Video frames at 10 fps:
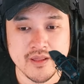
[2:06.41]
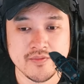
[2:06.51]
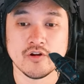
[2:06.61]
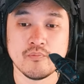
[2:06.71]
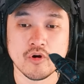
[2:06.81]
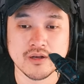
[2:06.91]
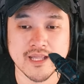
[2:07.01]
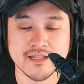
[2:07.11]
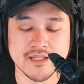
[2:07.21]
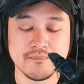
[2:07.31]
they'll more
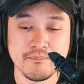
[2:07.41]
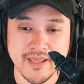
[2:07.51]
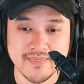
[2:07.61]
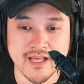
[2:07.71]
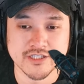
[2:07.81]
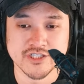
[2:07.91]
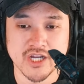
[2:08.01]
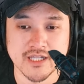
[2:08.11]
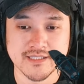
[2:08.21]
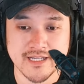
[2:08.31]
likely make that
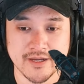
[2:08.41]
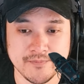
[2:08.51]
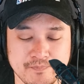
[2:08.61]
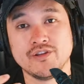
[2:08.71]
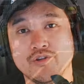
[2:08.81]
shot now. The